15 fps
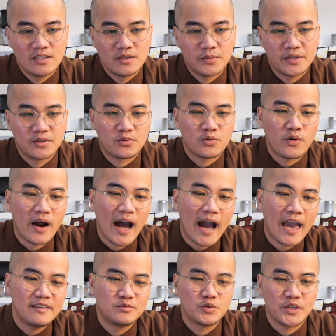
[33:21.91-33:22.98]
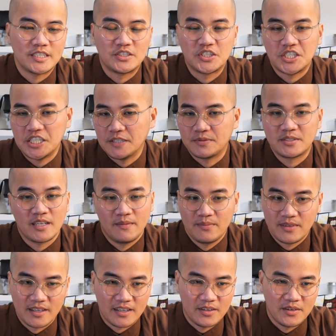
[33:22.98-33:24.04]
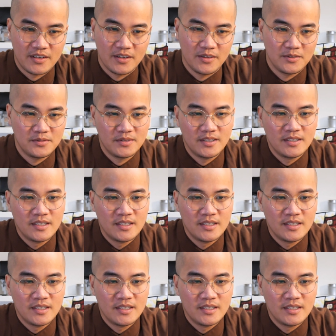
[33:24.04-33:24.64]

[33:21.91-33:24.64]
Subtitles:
we try to achieve something, you know.